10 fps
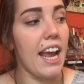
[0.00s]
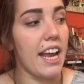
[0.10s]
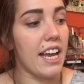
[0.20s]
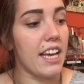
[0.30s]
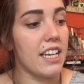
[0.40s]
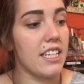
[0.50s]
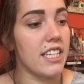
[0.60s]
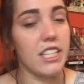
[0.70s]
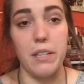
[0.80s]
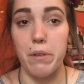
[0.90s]
and
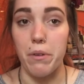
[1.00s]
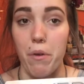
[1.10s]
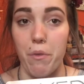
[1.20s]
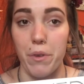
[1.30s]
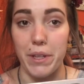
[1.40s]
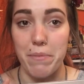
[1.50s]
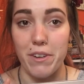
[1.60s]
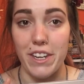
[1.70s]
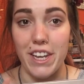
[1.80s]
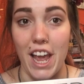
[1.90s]
it's gonna be really
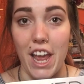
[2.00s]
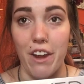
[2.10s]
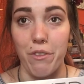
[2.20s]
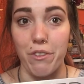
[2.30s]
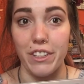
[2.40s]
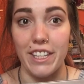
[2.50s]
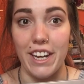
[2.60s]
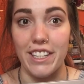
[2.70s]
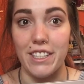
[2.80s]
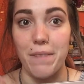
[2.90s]
pretty and really
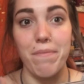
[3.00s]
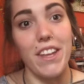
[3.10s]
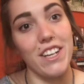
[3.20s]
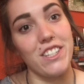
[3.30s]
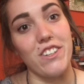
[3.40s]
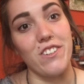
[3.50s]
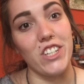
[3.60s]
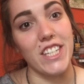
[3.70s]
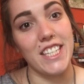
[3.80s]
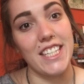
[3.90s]
awesome, so
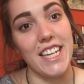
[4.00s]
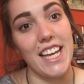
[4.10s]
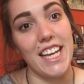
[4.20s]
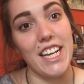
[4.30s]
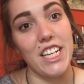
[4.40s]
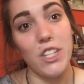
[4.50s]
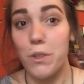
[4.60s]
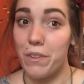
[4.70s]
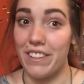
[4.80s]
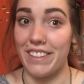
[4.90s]
just stay tuned.